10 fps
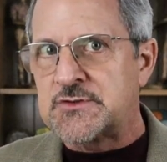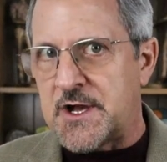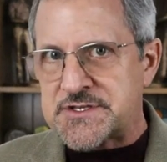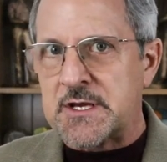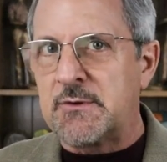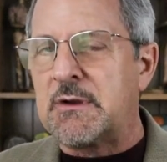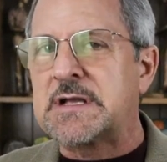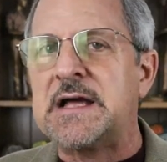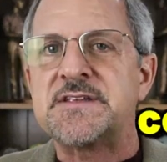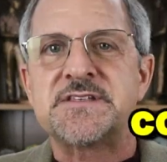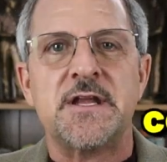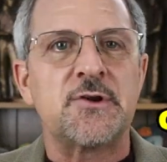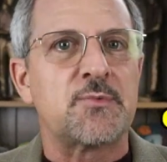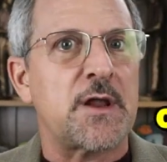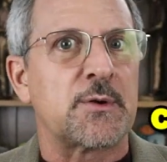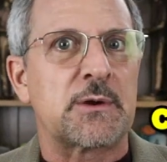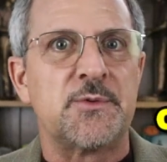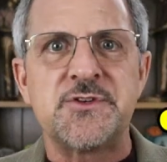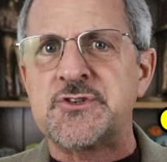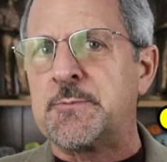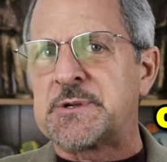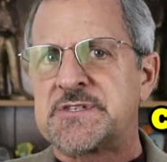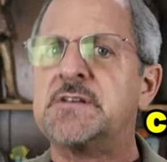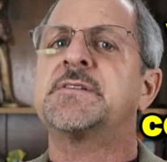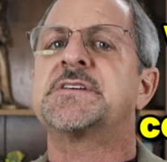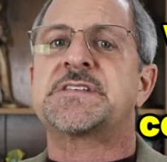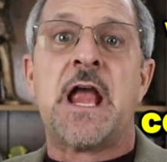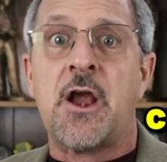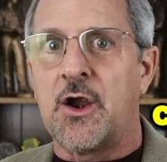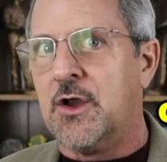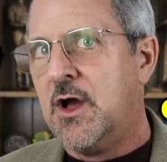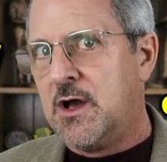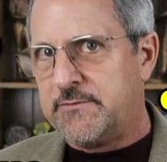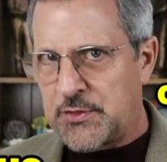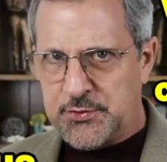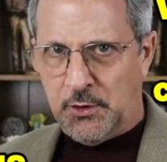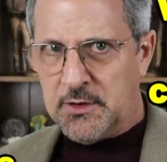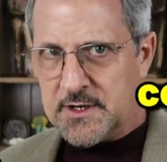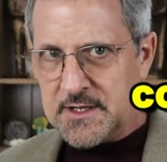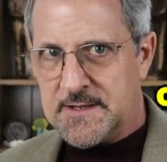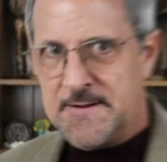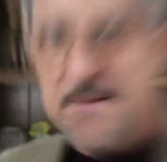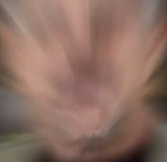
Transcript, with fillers: tossing around condescending rhetoric with a supercilious air of authority.